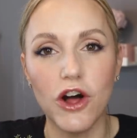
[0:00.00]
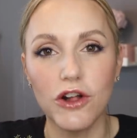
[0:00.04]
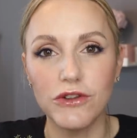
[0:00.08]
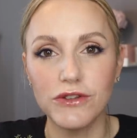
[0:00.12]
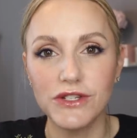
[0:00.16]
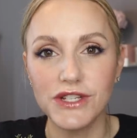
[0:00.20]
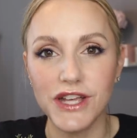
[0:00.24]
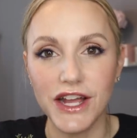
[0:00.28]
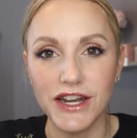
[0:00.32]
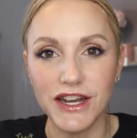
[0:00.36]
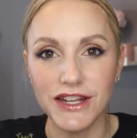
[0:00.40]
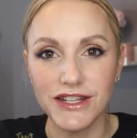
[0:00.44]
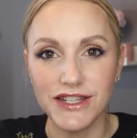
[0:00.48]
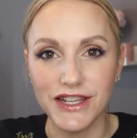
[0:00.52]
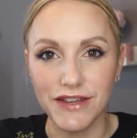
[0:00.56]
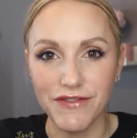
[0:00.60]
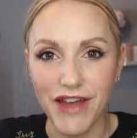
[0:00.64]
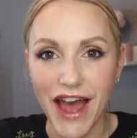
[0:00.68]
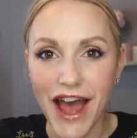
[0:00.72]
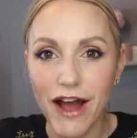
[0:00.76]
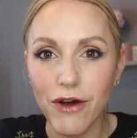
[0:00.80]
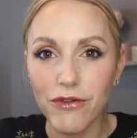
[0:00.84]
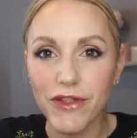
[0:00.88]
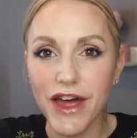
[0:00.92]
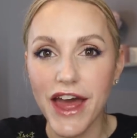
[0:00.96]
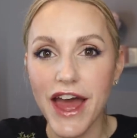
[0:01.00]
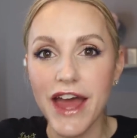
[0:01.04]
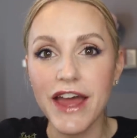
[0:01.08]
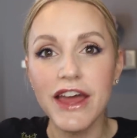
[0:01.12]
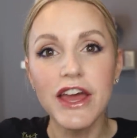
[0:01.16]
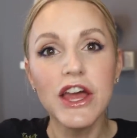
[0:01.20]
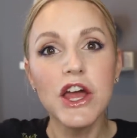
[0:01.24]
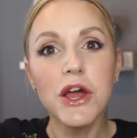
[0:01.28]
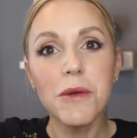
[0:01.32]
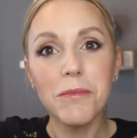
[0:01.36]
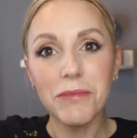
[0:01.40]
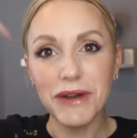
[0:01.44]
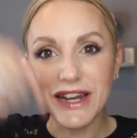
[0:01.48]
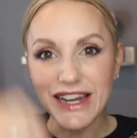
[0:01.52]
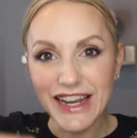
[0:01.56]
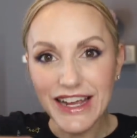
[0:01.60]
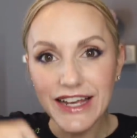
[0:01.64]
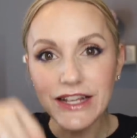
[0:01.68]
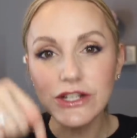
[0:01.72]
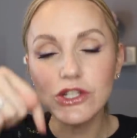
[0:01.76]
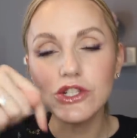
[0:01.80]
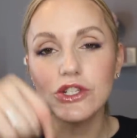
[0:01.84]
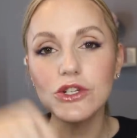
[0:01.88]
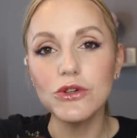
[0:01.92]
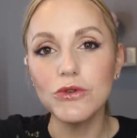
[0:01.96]
alternative out there,
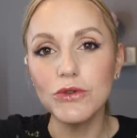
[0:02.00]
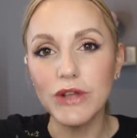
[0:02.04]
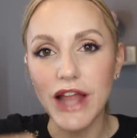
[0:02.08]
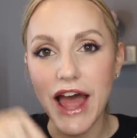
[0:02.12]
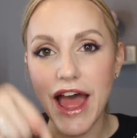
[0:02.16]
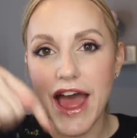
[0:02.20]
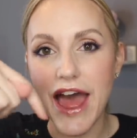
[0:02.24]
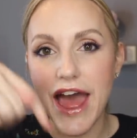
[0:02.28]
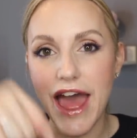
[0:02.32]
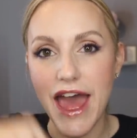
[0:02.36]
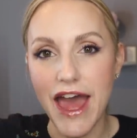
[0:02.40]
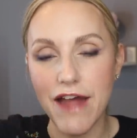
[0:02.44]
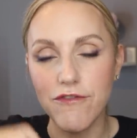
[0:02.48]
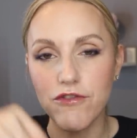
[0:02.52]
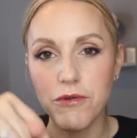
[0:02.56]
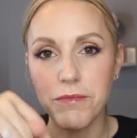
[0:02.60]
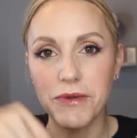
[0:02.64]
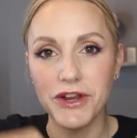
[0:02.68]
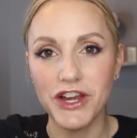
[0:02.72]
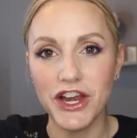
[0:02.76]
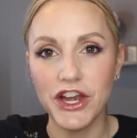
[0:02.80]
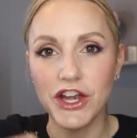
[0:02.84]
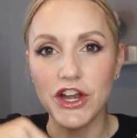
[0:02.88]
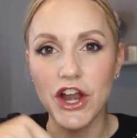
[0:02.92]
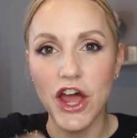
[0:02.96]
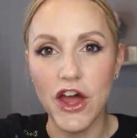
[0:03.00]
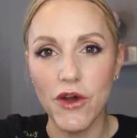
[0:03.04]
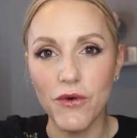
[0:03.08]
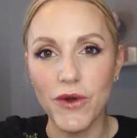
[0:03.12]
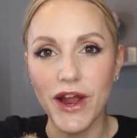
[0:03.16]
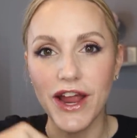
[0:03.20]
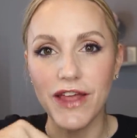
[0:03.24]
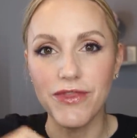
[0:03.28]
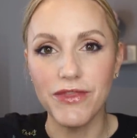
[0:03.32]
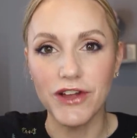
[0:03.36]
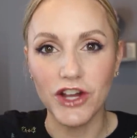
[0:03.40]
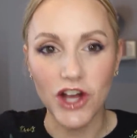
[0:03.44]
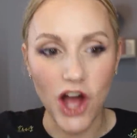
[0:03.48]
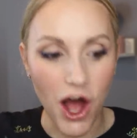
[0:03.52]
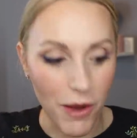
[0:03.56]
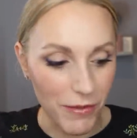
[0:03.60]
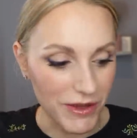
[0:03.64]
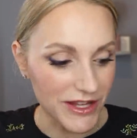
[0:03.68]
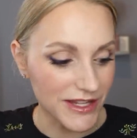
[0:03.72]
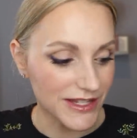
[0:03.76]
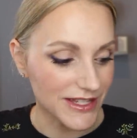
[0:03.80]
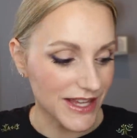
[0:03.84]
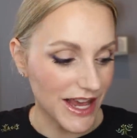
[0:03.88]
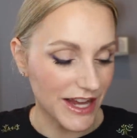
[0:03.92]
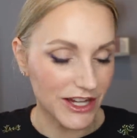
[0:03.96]
please do let everybody know in the
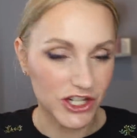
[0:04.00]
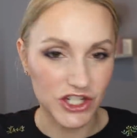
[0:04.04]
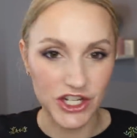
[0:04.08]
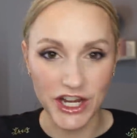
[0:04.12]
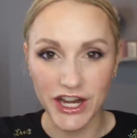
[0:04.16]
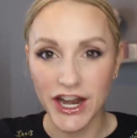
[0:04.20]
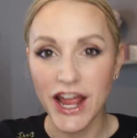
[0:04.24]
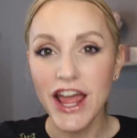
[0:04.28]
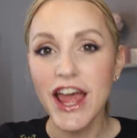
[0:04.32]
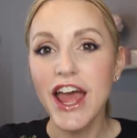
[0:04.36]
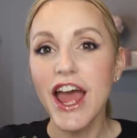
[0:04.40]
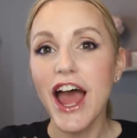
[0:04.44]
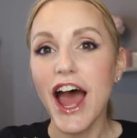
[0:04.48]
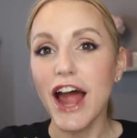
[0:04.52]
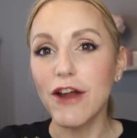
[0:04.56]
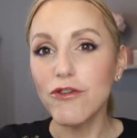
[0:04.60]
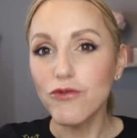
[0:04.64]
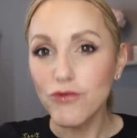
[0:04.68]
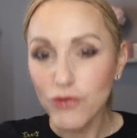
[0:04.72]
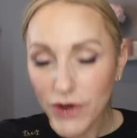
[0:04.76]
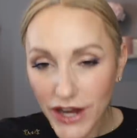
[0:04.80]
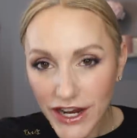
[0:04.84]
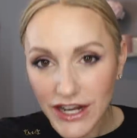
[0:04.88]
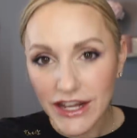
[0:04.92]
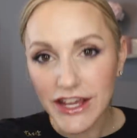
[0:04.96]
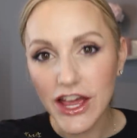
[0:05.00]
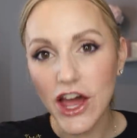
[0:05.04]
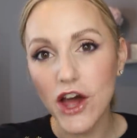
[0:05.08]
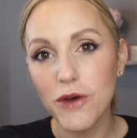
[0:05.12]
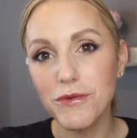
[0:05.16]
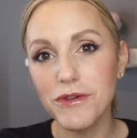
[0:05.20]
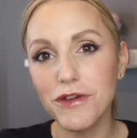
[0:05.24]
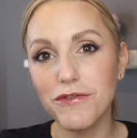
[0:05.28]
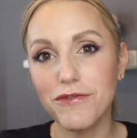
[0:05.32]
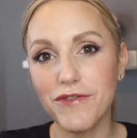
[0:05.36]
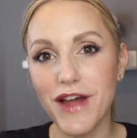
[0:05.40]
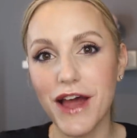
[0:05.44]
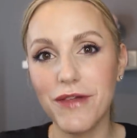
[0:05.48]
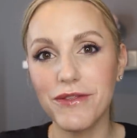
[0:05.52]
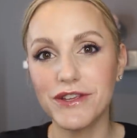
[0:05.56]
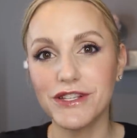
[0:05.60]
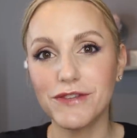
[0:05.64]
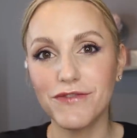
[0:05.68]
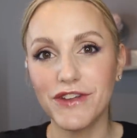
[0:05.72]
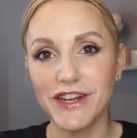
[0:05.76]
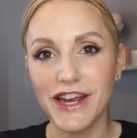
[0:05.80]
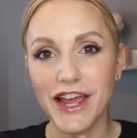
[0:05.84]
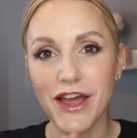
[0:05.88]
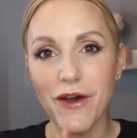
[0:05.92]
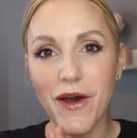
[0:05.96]
comment section. I really hope you found this
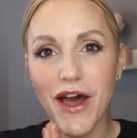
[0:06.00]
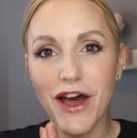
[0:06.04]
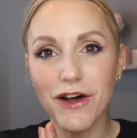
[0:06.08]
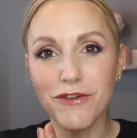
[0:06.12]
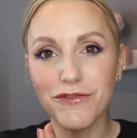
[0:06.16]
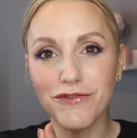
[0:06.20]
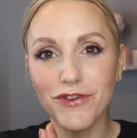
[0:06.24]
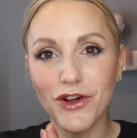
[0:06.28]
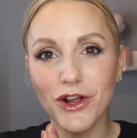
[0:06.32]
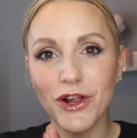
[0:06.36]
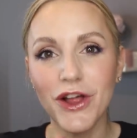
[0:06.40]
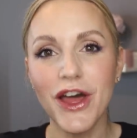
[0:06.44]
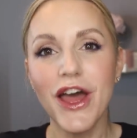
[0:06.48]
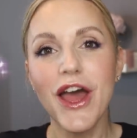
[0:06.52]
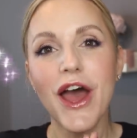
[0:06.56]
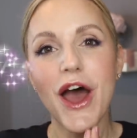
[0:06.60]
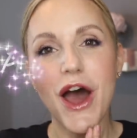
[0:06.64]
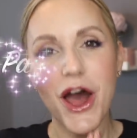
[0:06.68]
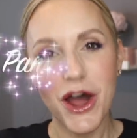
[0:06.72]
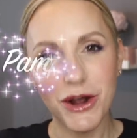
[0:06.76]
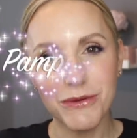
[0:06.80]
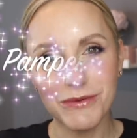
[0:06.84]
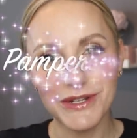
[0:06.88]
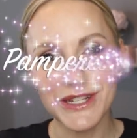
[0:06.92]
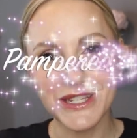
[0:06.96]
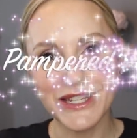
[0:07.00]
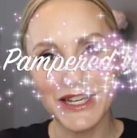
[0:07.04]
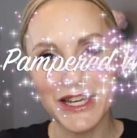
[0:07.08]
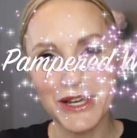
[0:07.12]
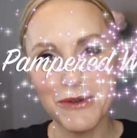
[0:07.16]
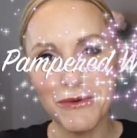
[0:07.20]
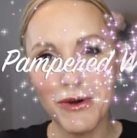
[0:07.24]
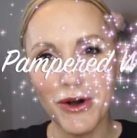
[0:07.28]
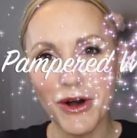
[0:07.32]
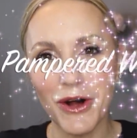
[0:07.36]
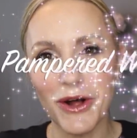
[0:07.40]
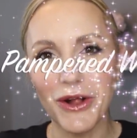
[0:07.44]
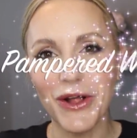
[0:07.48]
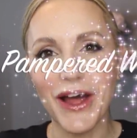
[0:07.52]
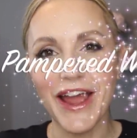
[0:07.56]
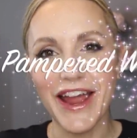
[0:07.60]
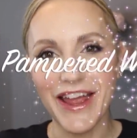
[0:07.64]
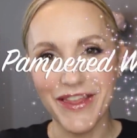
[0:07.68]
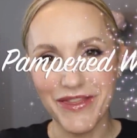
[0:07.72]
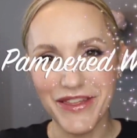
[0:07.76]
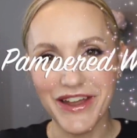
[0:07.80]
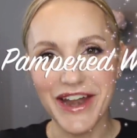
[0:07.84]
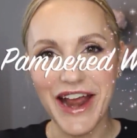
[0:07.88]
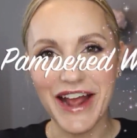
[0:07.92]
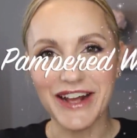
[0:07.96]
video helpful. Hope to see you all
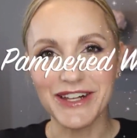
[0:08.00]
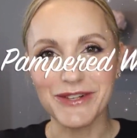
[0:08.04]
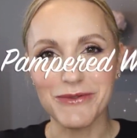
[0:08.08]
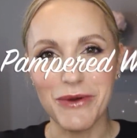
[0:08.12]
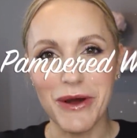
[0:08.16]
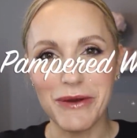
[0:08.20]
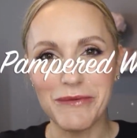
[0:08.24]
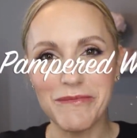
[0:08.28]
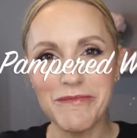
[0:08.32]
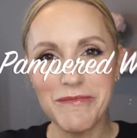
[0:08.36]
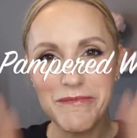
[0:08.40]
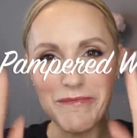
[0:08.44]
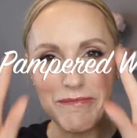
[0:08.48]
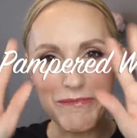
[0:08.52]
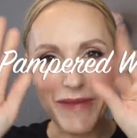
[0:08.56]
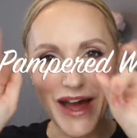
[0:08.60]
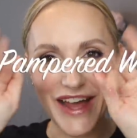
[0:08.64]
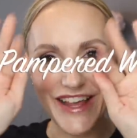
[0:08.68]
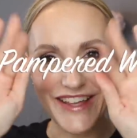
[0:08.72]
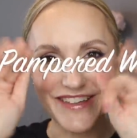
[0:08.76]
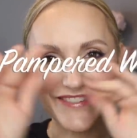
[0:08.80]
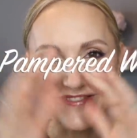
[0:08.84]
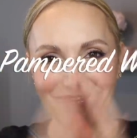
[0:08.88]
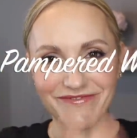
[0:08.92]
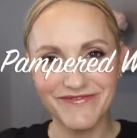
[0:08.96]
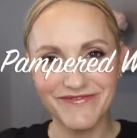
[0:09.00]
in the next one. Bye.